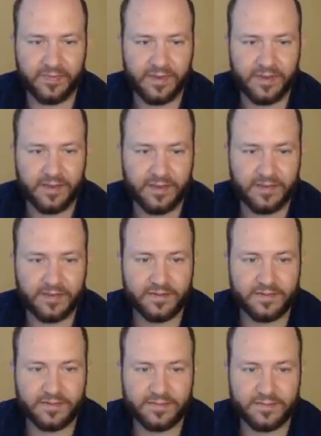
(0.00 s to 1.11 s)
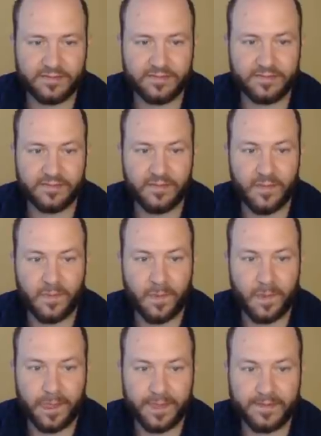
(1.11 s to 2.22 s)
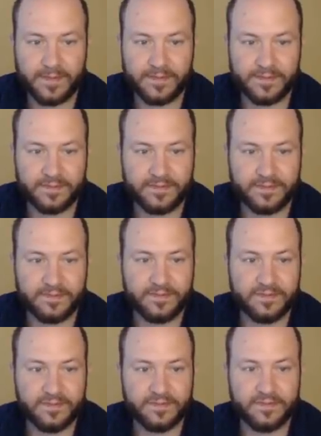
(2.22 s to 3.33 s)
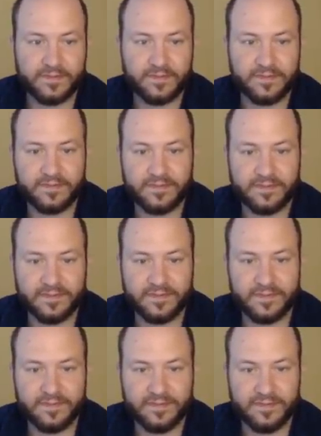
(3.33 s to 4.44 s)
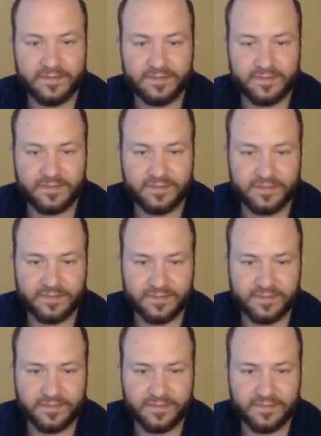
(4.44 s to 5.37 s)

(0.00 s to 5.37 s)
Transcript: Nobody speaks.